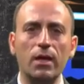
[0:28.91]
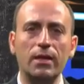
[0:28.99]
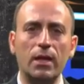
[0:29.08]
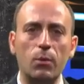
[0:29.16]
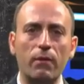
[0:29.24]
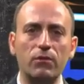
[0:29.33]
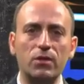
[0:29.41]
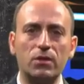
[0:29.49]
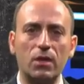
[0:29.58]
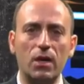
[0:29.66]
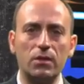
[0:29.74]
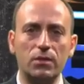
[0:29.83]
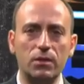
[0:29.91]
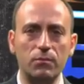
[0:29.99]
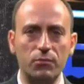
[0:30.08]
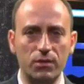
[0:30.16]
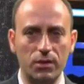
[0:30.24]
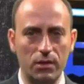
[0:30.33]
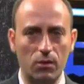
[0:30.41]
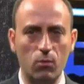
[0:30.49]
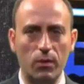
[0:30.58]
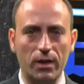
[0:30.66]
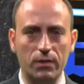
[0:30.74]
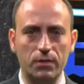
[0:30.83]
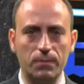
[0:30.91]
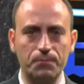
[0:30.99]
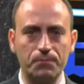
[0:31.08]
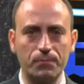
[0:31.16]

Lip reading: that we have discussed in preceding weeks.